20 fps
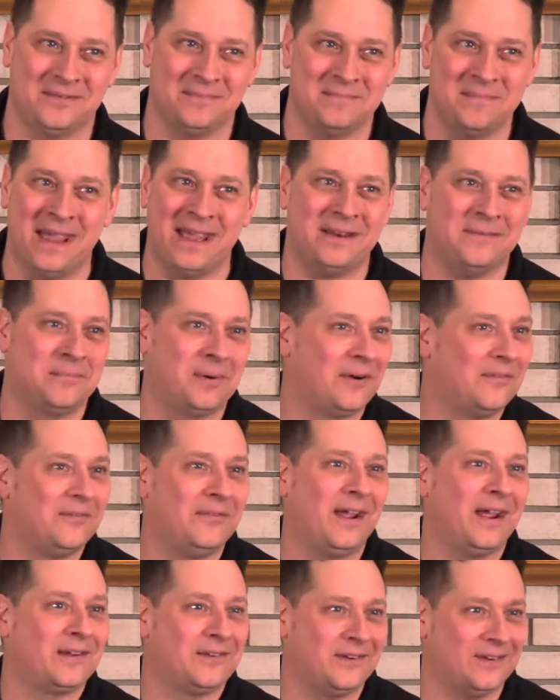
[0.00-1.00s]
made
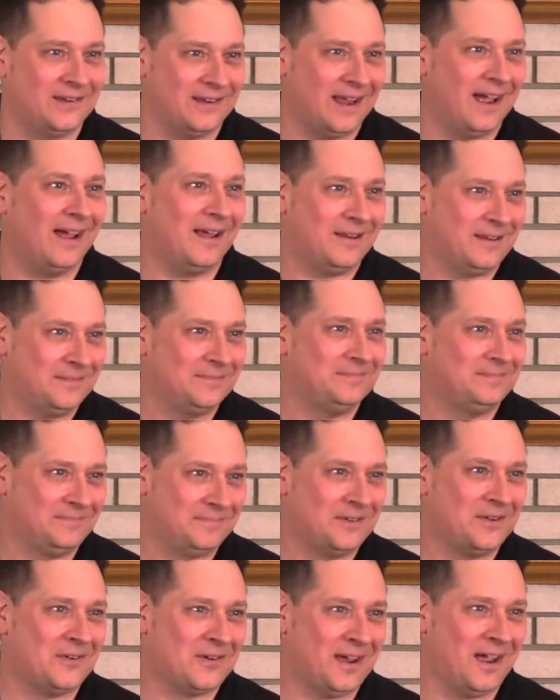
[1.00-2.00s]
perfection yet.
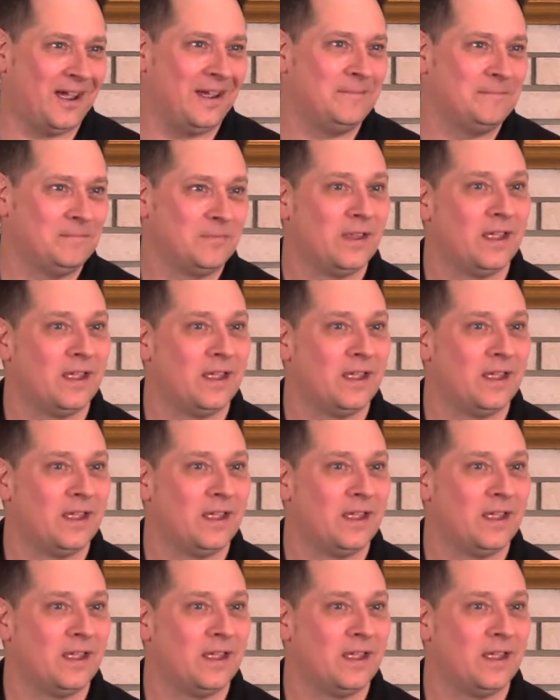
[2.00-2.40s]
Okay?